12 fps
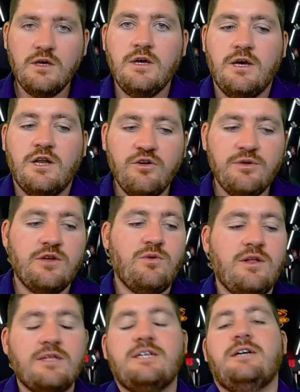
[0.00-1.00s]
Hello and
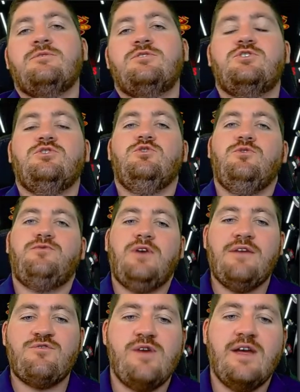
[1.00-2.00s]
welcome to
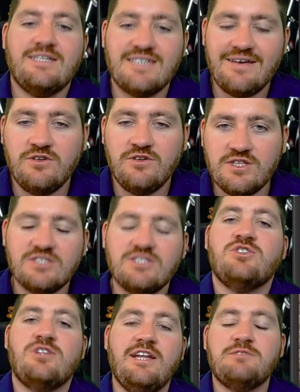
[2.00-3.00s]
Forever Red Devils. This
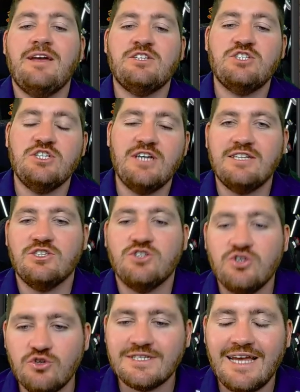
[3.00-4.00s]
is your latest Manchester United
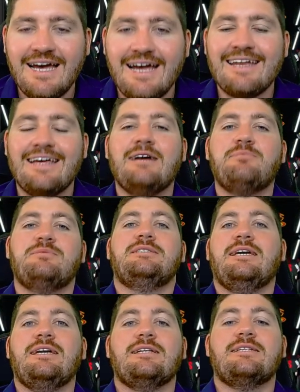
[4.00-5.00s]
news and
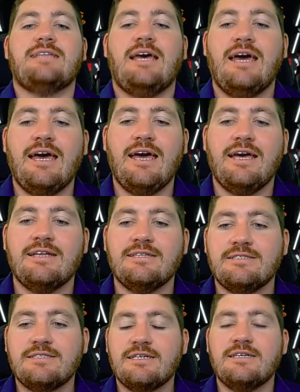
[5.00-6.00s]
updates,
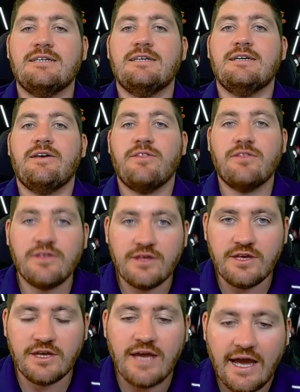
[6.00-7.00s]
and
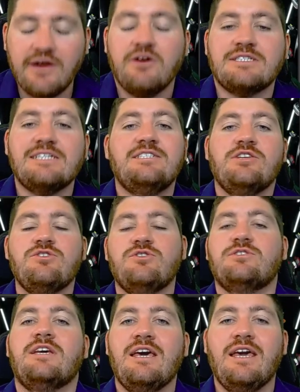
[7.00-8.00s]
the chaos
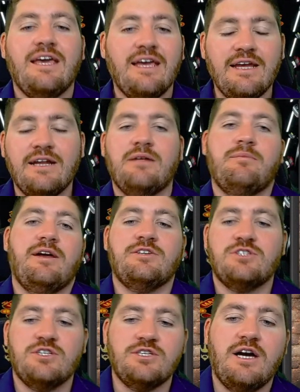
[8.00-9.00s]
continues in
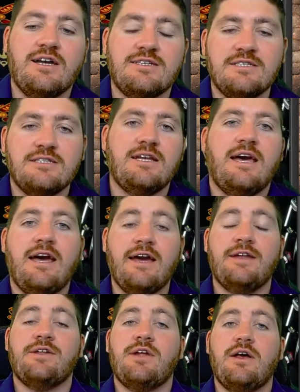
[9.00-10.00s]
Manchester United,
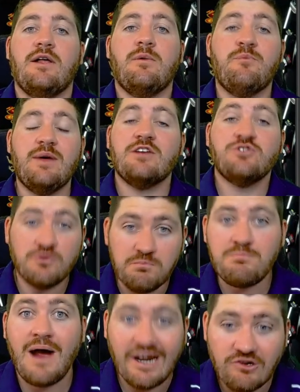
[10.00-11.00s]
and a big sort of
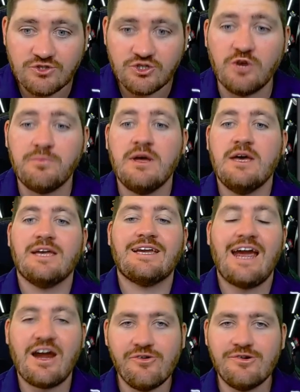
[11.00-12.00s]
microscope
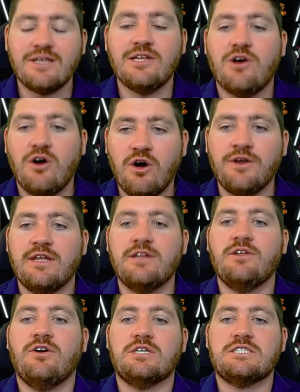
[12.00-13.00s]
currently on
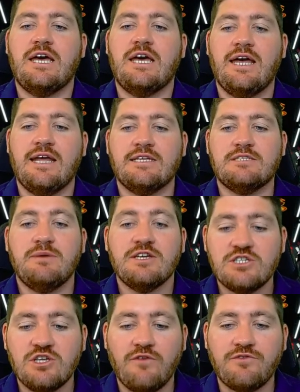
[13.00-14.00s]
INEOS,
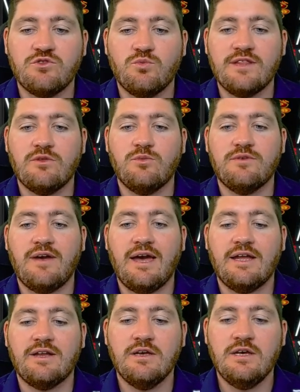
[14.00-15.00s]
especially after the week that we've
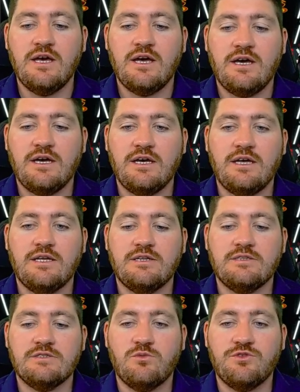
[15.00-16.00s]
had,
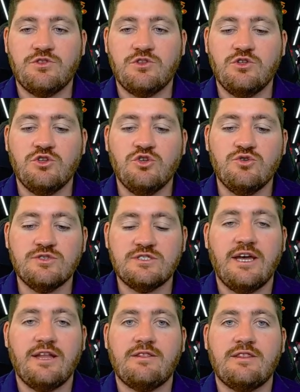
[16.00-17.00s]
and with the news
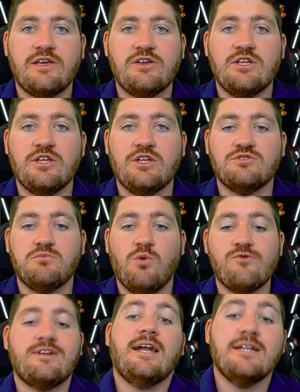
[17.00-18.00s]
that there is
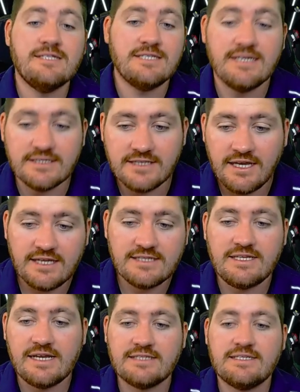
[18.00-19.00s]
more redundancies
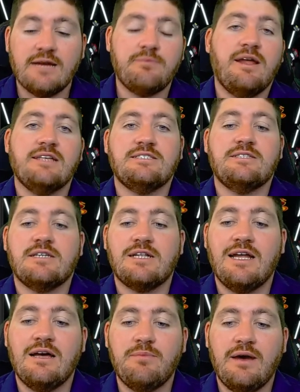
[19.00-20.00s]
set to take place at the
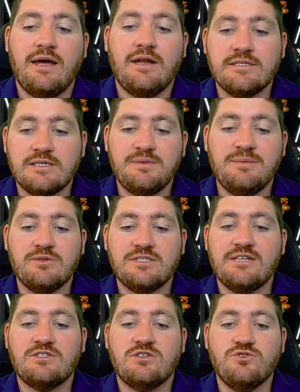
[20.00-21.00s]
club, and people
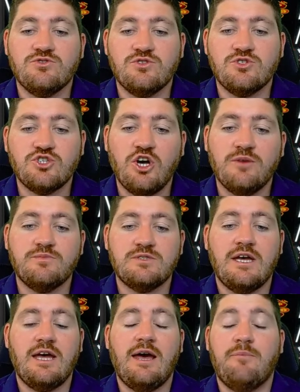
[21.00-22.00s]
set to lose the jobs.
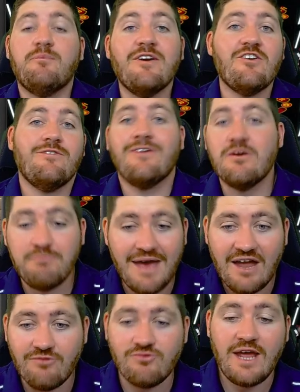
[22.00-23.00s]
A very, very
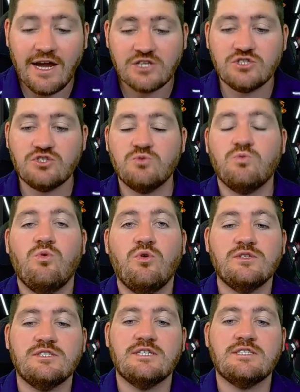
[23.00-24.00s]
bad reaction
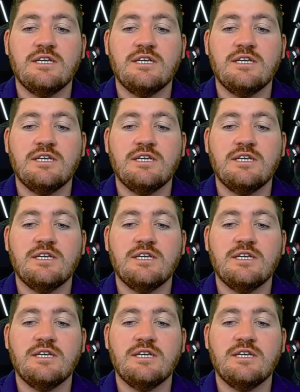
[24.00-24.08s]
towards it,